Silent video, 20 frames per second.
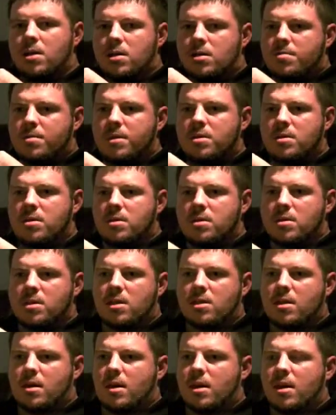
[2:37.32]
especially the
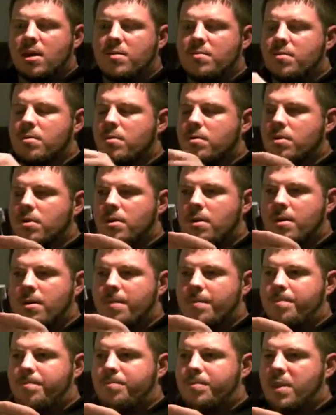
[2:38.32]
set that I have,
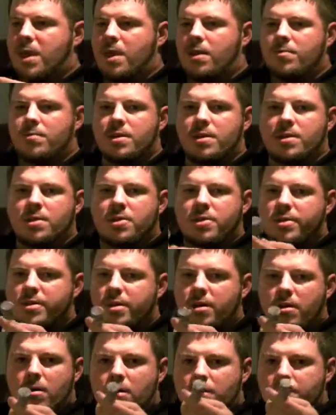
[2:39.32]
they're Henry's
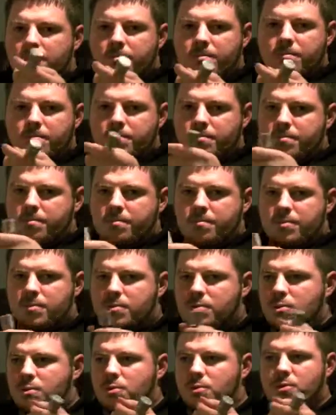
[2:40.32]
cigar
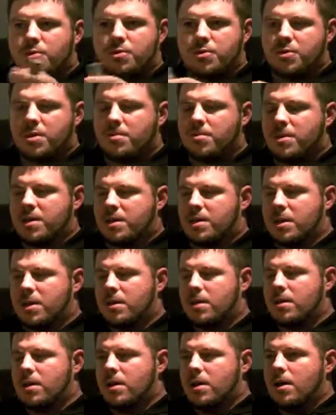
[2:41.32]
tools or something like
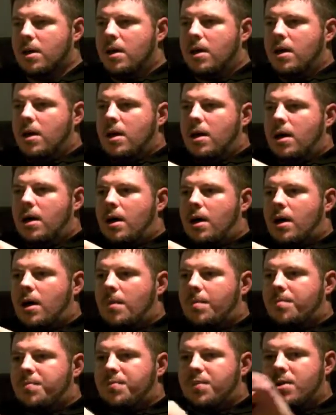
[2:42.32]
that.
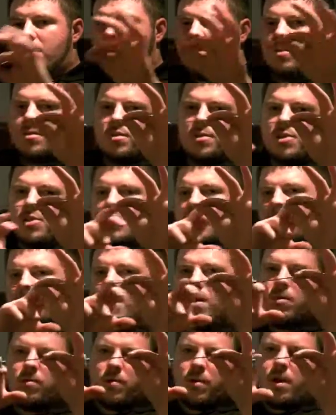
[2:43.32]
They're just a
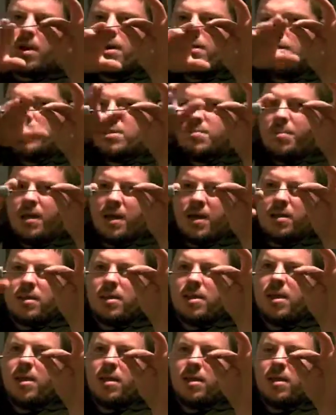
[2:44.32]
metal rod that's bent at
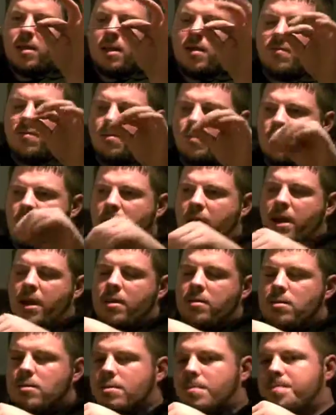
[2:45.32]
the end, and they have a wooden
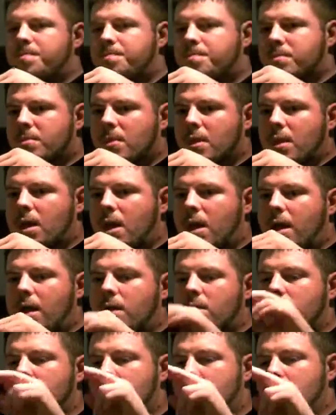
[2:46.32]
handle.
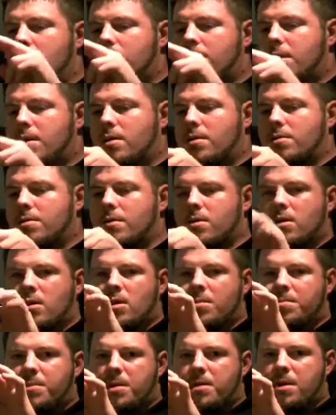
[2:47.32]
And they're
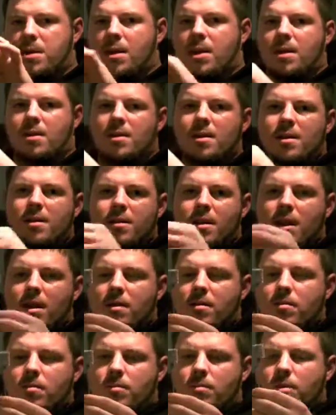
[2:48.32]
clipped at the end,
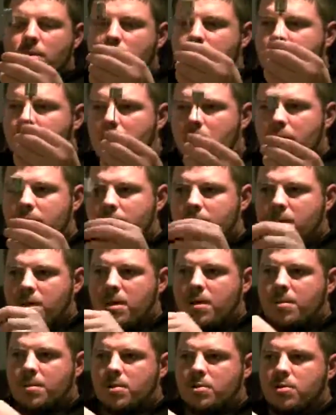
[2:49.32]
and when you buy them, they
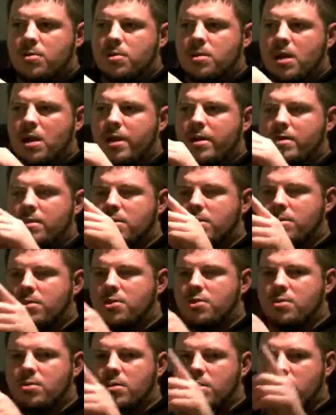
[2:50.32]
come in 2 sizes, a
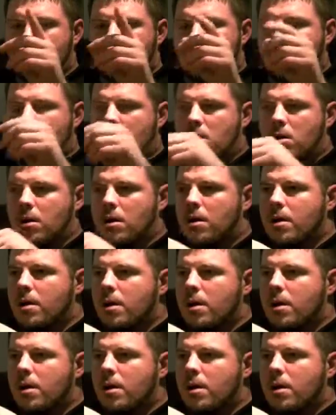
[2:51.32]
short and a long.